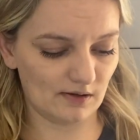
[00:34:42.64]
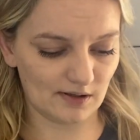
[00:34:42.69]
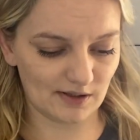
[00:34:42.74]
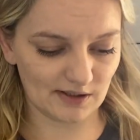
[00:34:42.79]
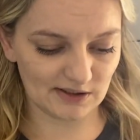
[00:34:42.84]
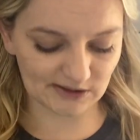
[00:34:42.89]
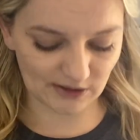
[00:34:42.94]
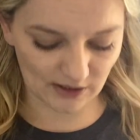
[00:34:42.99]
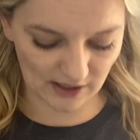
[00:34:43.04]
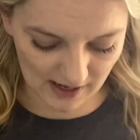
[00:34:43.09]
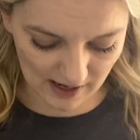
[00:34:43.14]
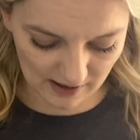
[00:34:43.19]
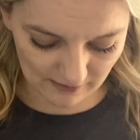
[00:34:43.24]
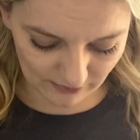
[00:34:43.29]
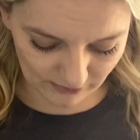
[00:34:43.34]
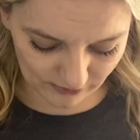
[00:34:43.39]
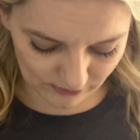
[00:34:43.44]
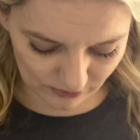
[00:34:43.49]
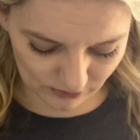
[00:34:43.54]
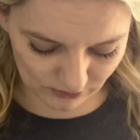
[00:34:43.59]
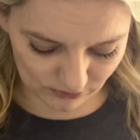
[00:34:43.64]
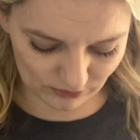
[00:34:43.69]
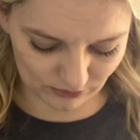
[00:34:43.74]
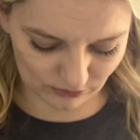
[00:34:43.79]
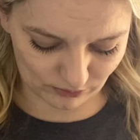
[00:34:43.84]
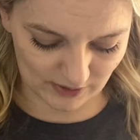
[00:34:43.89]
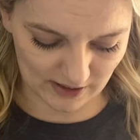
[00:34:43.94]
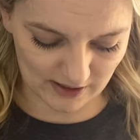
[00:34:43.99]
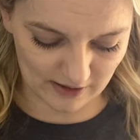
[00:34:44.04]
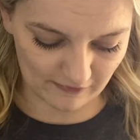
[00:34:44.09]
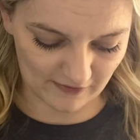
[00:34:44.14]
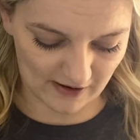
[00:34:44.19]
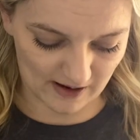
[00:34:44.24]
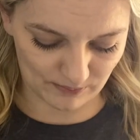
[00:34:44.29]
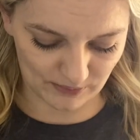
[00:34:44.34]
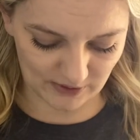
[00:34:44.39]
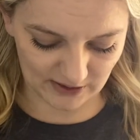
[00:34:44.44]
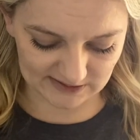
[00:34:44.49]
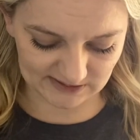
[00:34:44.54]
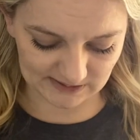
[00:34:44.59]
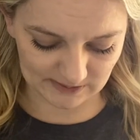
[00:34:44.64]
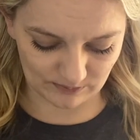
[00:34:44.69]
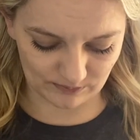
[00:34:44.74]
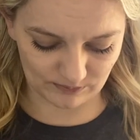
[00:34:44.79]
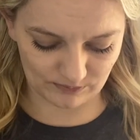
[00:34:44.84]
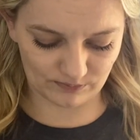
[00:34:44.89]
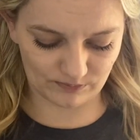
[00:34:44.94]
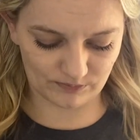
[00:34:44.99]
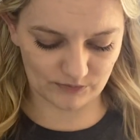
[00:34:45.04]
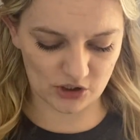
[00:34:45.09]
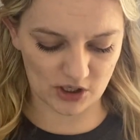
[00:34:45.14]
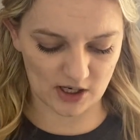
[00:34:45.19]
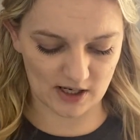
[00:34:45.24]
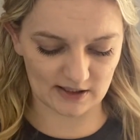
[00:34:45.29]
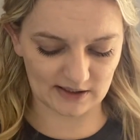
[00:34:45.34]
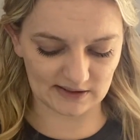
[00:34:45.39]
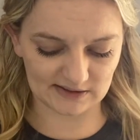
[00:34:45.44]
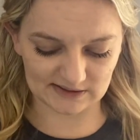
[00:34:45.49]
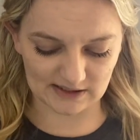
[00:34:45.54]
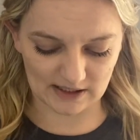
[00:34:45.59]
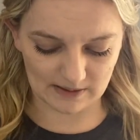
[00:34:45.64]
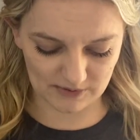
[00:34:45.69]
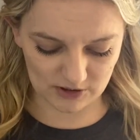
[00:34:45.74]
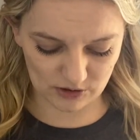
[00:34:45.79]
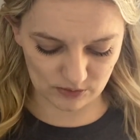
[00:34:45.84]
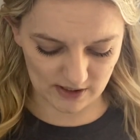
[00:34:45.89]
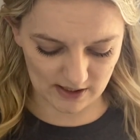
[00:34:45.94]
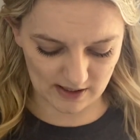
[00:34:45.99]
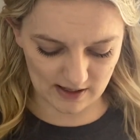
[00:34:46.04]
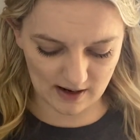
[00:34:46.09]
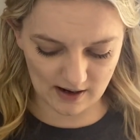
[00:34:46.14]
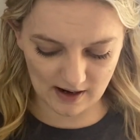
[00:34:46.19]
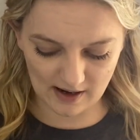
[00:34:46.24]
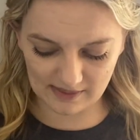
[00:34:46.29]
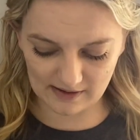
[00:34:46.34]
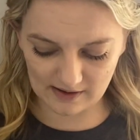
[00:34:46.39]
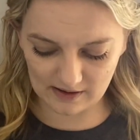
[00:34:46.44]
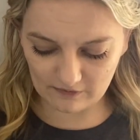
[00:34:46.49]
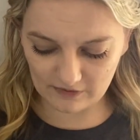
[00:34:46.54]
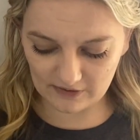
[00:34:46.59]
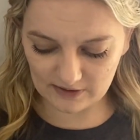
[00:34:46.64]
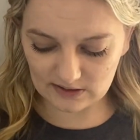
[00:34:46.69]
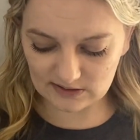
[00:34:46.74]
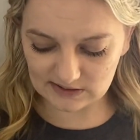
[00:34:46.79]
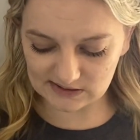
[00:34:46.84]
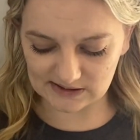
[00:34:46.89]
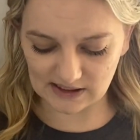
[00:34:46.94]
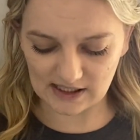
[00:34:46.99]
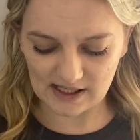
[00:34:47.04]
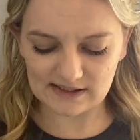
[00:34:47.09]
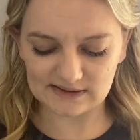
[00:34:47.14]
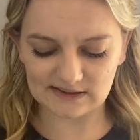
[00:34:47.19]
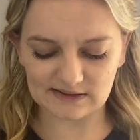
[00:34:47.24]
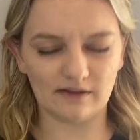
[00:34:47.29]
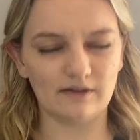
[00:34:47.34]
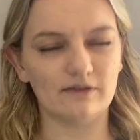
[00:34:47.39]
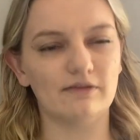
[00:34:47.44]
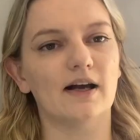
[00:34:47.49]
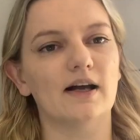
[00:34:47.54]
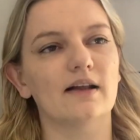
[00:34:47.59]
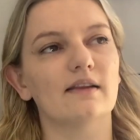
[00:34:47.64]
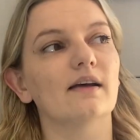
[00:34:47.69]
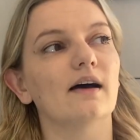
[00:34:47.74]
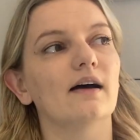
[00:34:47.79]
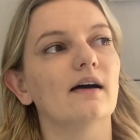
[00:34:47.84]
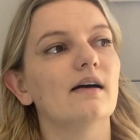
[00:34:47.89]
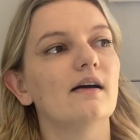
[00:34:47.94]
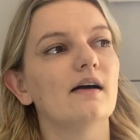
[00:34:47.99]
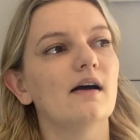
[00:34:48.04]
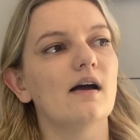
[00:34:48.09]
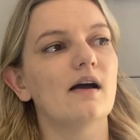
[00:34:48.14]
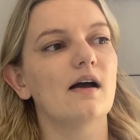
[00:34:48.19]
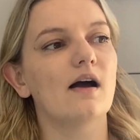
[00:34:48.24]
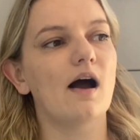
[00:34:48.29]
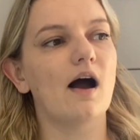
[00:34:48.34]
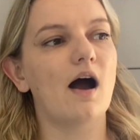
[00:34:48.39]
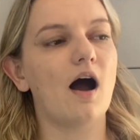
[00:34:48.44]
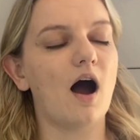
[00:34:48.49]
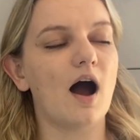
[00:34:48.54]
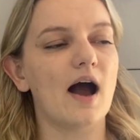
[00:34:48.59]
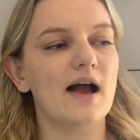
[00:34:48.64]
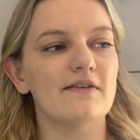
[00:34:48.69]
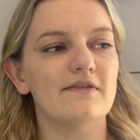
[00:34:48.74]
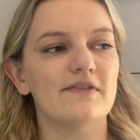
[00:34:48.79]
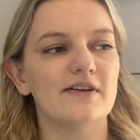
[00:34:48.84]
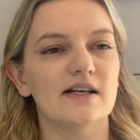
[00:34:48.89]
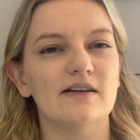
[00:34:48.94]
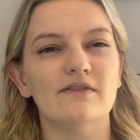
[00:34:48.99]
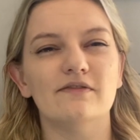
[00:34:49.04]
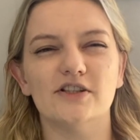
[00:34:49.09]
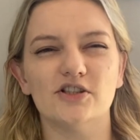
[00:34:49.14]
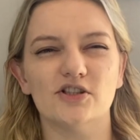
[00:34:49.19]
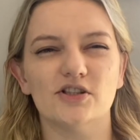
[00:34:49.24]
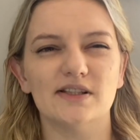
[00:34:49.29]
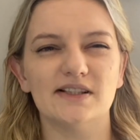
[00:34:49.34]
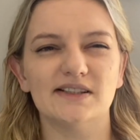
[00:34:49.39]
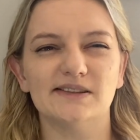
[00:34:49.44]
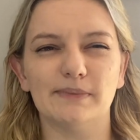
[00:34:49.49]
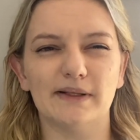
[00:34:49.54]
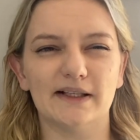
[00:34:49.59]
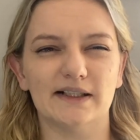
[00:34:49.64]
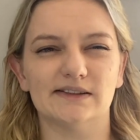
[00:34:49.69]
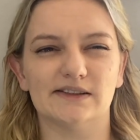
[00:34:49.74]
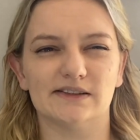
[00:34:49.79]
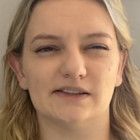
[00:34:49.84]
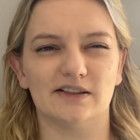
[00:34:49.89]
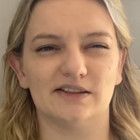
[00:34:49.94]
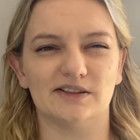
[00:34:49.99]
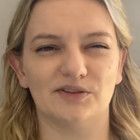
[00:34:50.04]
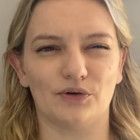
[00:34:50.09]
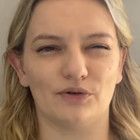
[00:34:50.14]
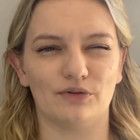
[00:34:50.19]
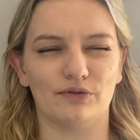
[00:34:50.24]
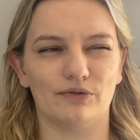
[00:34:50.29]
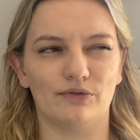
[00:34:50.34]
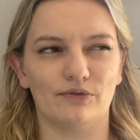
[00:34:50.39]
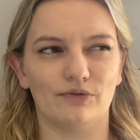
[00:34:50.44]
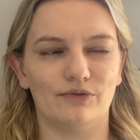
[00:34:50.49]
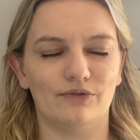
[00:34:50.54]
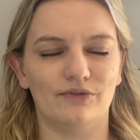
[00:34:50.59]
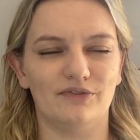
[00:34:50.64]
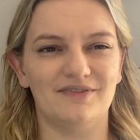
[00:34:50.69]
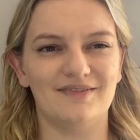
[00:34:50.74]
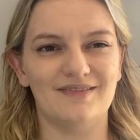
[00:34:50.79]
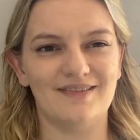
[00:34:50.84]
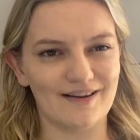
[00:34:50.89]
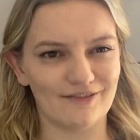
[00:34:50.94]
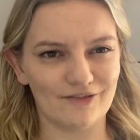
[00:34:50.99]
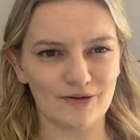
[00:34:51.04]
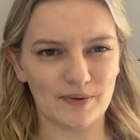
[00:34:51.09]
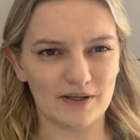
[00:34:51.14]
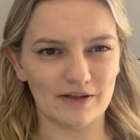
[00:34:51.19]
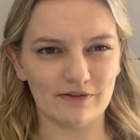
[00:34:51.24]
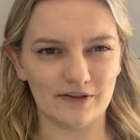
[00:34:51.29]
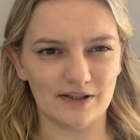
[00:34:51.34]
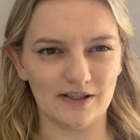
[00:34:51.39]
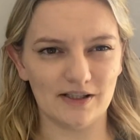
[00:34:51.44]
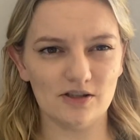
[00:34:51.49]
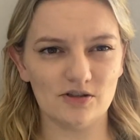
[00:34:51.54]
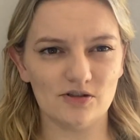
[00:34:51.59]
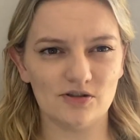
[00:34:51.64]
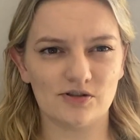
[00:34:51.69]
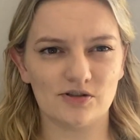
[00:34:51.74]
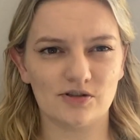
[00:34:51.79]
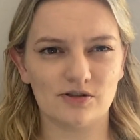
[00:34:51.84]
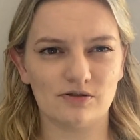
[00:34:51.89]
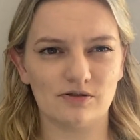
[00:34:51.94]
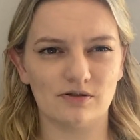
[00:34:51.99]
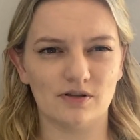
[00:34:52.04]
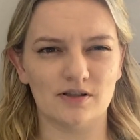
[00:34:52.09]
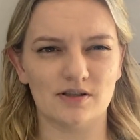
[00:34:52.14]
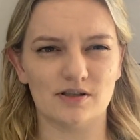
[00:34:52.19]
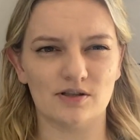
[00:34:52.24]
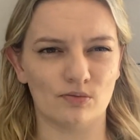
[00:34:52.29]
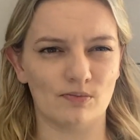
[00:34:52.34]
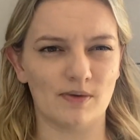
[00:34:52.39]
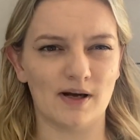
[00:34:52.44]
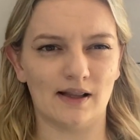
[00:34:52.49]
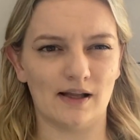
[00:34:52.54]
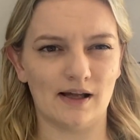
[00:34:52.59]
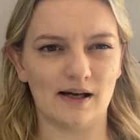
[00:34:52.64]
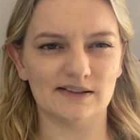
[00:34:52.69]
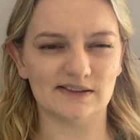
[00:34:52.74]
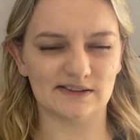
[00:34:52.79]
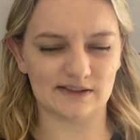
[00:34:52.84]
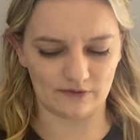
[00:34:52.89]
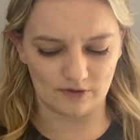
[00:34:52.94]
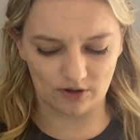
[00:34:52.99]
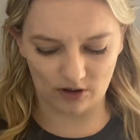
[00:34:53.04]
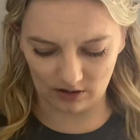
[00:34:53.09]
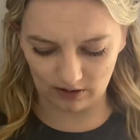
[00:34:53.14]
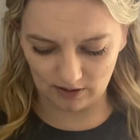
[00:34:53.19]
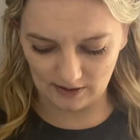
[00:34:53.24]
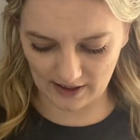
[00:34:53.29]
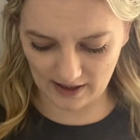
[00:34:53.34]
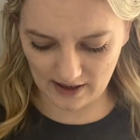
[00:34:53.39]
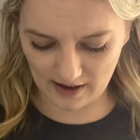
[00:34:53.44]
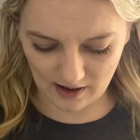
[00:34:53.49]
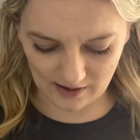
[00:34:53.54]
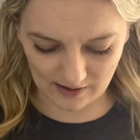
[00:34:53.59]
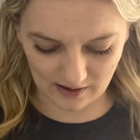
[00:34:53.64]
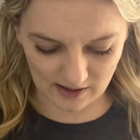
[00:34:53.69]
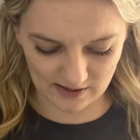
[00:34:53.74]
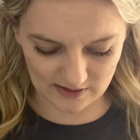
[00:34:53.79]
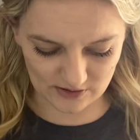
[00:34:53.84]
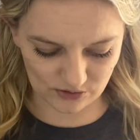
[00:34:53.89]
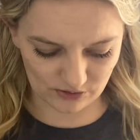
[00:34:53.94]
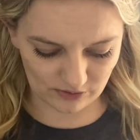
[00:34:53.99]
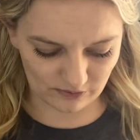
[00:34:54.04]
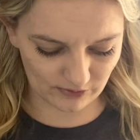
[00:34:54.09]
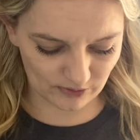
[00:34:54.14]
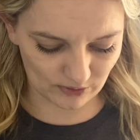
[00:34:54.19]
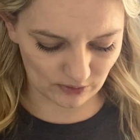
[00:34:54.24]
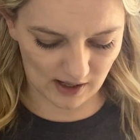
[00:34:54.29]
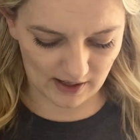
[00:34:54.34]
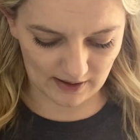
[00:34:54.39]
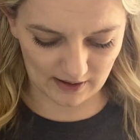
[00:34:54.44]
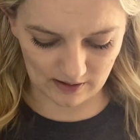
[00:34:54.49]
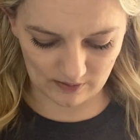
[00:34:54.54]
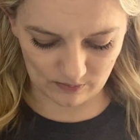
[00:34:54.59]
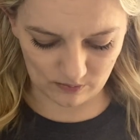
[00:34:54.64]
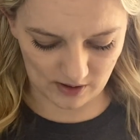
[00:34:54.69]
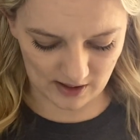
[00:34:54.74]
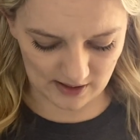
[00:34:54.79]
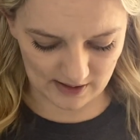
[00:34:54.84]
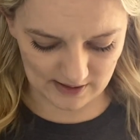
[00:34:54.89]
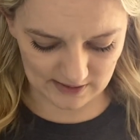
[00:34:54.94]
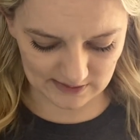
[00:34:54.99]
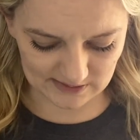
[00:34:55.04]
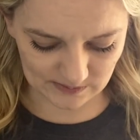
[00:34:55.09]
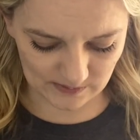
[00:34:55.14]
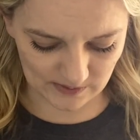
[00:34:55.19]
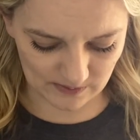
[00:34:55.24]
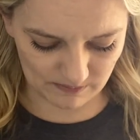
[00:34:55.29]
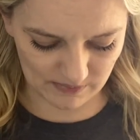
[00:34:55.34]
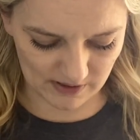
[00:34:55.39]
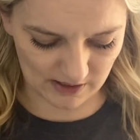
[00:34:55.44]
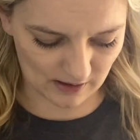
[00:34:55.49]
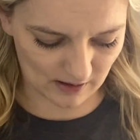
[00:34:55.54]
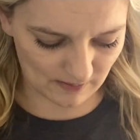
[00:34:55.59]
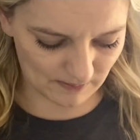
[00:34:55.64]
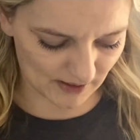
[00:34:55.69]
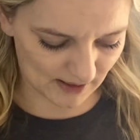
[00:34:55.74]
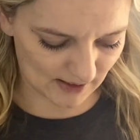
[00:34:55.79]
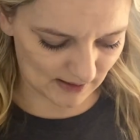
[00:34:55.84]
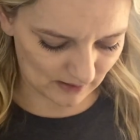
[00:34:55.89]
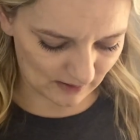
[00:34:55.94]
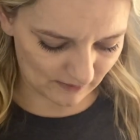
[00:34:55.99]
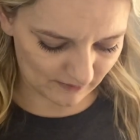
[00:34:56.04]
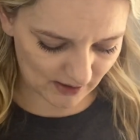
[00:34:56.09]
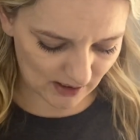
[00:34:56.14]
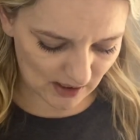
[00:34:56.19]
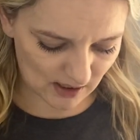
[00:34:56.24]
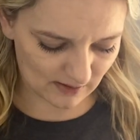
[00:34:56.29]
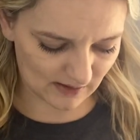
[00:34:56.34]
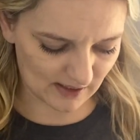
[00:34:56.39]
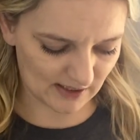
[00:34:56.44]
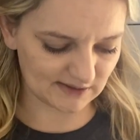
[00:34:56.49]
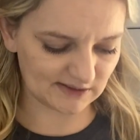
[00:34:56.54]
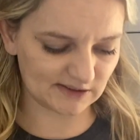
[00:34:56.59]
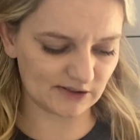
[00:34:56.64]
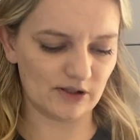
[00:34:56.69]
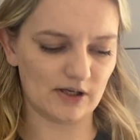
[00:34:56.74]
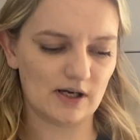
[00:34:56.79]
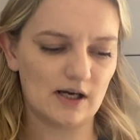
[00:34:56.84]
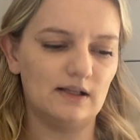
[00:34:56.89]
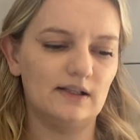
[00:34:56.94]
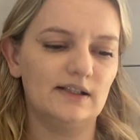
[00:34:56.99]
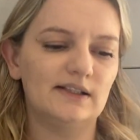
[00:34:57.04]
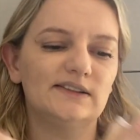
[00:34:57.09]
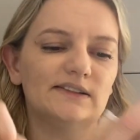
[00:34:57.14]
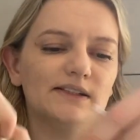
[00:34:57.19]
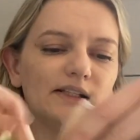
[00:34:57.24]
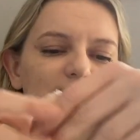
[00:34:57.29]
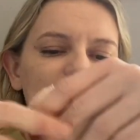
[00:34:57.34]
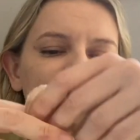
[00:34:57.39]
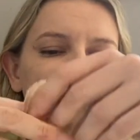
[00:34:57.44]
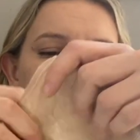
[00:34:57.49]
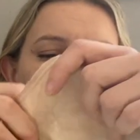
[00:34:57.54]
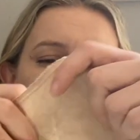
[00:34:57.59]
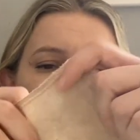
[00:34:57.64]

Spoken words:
So I have 3 fabrics I'm trying to decide between, and I think for the size and the fact that I envision this piece to sort of never be finished until my last ever holiday. I do feel like I need something bigger, but I love these two colours, and these are,